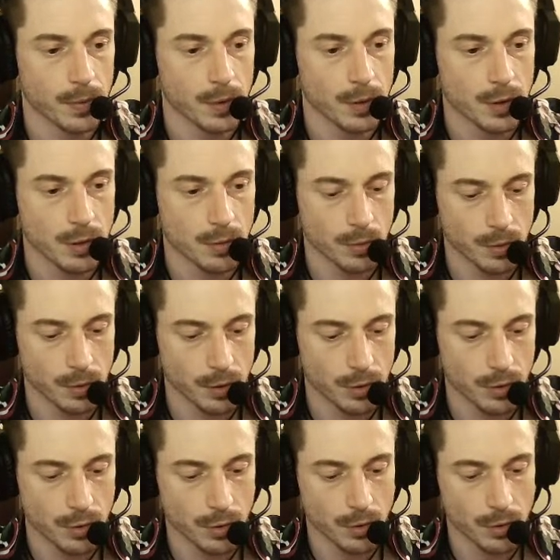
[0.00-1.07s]
So we'll do
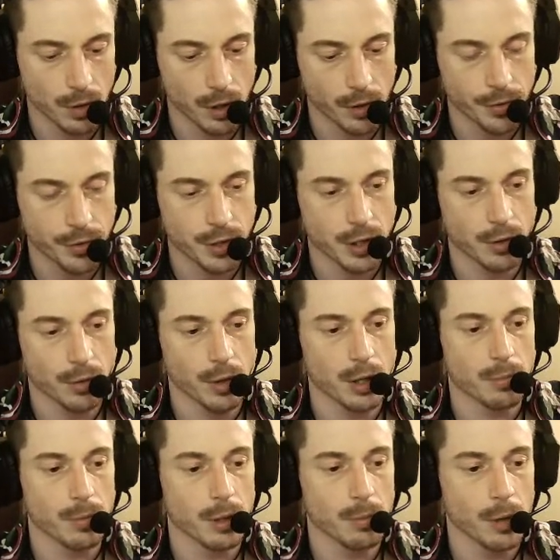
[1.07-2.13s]
Control Alt Z to create a
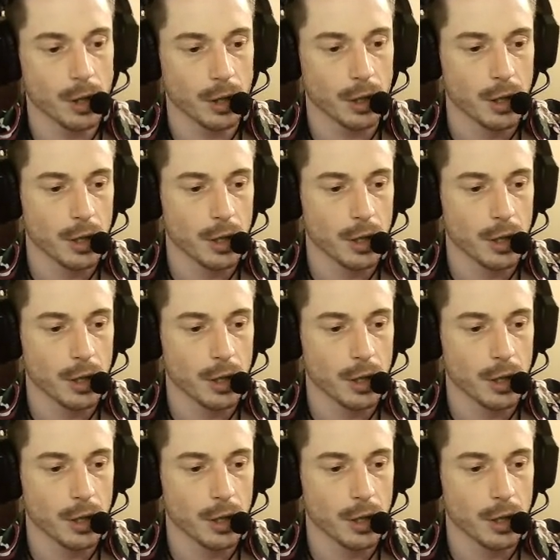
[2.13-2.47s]
bookmark.